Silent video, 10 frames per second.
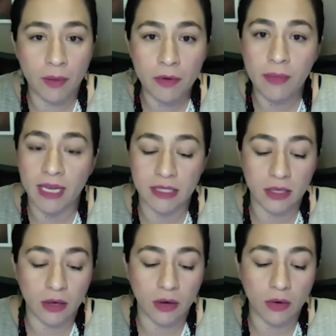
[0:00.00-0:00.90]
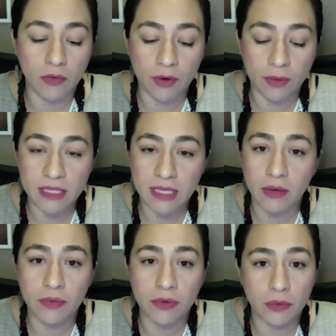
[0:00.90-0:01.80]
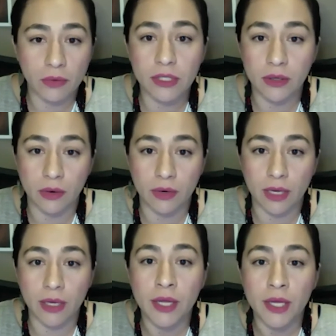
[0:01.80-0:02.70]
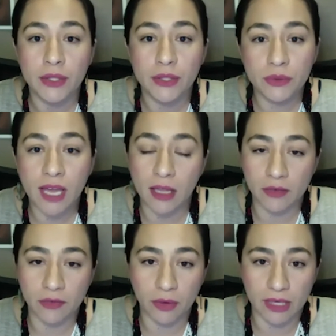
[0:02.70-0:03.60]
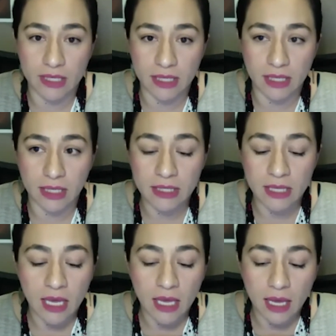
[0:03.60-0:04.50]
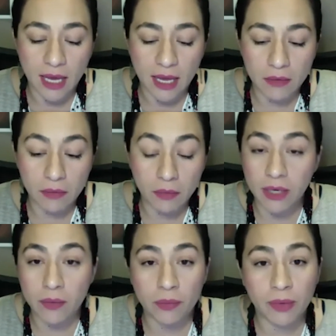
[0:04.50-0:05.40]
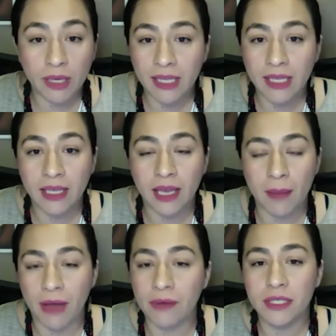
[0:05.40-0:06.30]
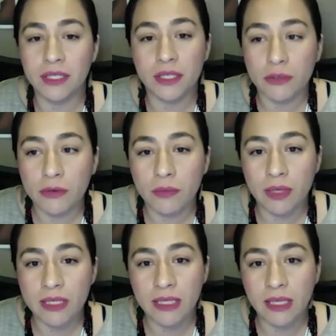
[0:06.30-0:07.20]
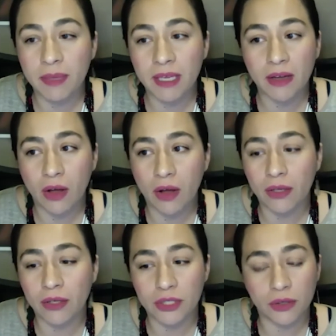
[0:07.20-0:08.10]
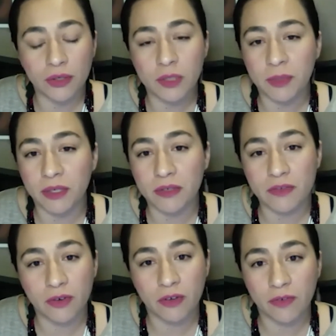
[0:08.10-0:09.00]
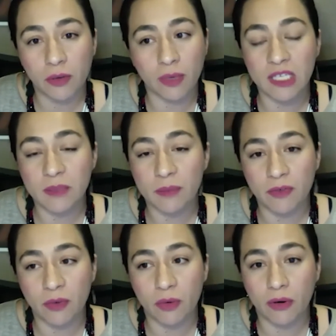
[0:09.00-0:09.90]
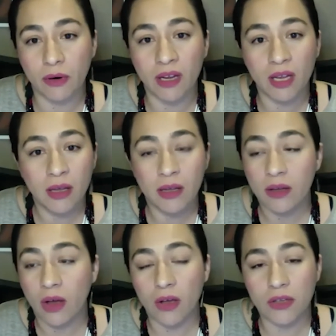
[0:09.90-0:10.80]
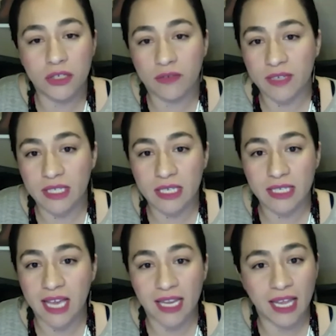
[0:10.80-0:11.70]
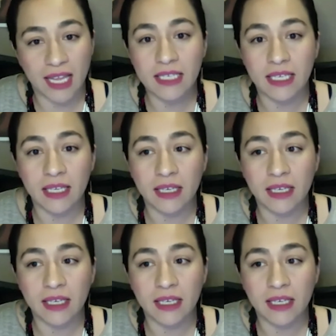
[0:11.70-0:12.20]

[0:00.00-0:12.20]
Mexico, from South and North Dakota to California cities. And what it really amounted to was sleeping on church pews for a few weeks before all services had ended.